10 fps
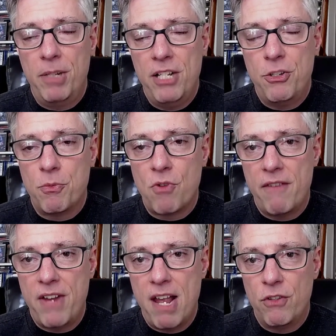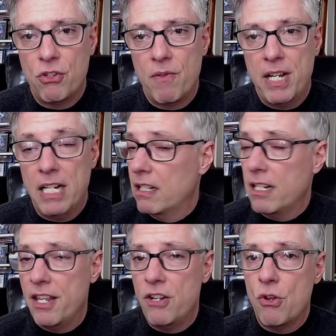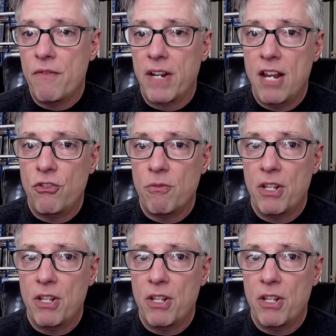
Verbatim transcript: Please subscribe if you haven't already and click on that notification